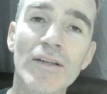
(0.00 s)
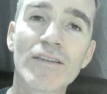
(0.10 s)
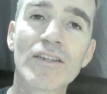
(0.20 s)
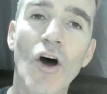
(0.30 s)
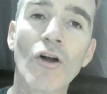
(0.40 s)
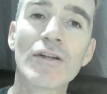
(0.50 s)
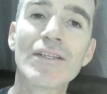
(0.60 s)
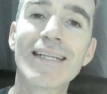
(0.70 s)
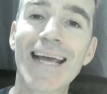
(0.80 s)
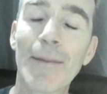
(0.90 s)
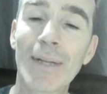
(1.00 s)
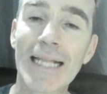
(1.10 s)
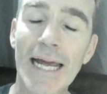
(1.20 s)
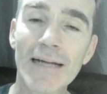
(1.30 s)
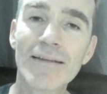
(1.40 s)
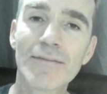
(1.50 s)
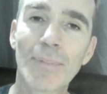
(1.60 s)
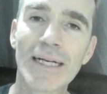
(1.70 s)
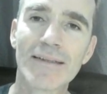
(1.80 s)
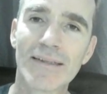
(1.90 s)
on to the Himalayas, but
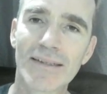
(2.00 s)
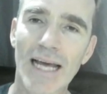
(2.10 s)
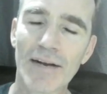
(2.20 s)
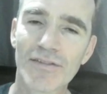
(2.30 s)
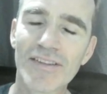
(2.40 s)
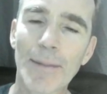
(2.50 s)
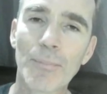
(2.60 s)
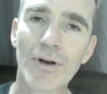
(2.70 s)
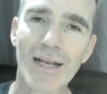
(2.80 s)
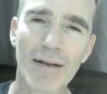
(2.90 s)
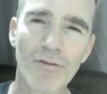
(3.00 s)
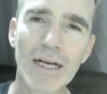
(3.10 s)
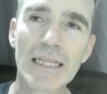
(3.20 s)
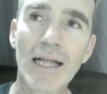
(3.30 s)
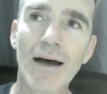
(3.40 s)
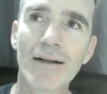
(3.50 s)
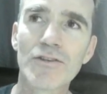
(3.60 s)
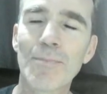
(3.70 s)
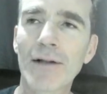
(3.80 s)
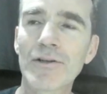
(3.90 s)
it's this kind of separate and very large
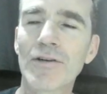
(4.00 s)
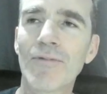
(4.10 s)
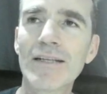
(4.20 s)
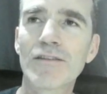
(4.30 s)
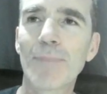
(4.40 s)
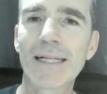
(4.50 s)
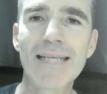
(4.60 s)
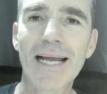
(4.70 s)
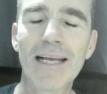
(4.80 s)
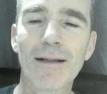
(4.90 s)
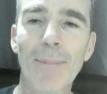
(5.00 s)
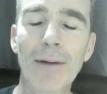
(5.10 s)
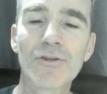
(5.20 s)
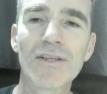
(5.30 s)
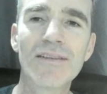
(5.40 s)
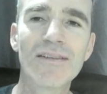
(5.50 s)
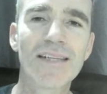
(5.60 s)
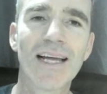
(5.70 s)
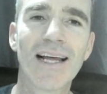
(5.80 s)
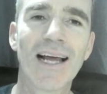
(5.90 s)
mountain range, spectacular mountains,
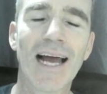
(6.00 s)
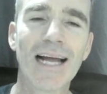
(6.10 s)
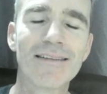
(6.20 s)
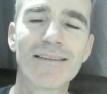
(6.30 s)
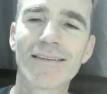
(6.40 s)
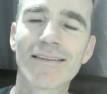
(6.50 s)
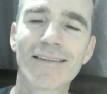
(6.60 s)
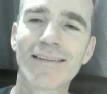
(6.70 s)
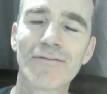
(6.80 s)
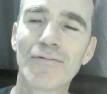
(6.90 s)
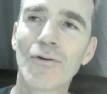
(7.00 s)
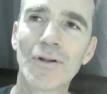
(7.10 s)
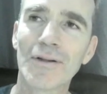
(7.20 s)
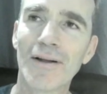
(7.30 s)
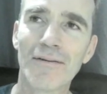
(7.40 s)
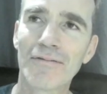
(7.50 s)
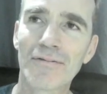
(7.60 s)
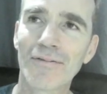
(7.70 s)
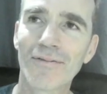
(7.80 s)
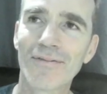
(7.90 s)
and just full of
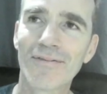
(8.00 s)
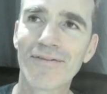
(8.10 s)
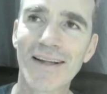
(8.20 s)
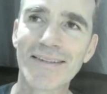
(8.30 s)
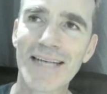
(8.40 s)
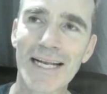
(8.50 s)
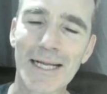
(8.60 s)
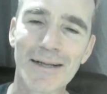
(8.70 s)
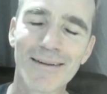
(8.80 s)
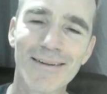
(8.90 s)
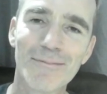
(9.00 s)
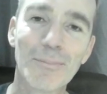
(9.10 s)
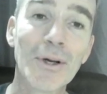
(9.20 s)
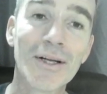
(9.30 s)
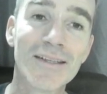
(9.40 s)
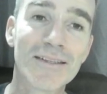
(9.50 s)
fascinating birds.